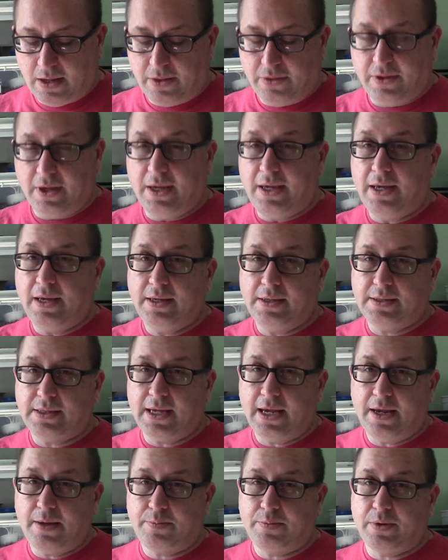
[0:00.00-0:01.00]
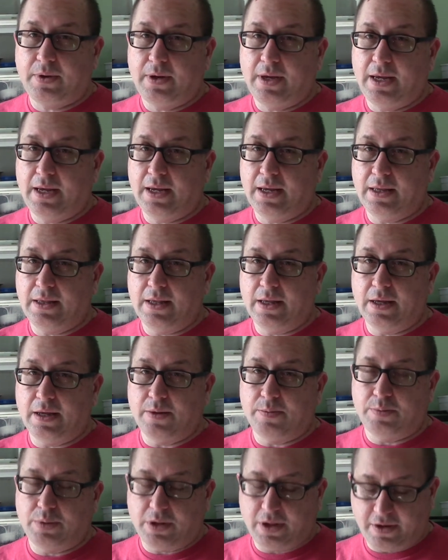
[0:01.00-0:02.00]
The heat tape and
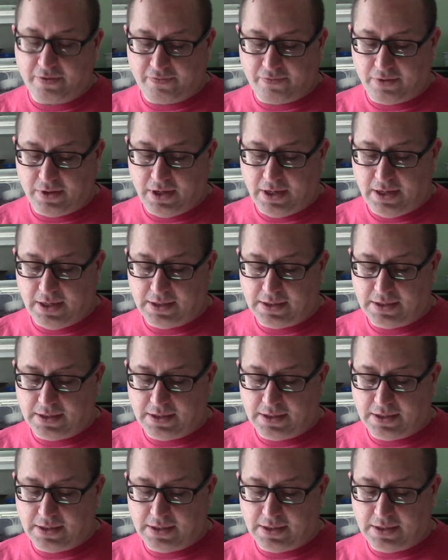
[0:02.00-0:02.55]
the plug for the heat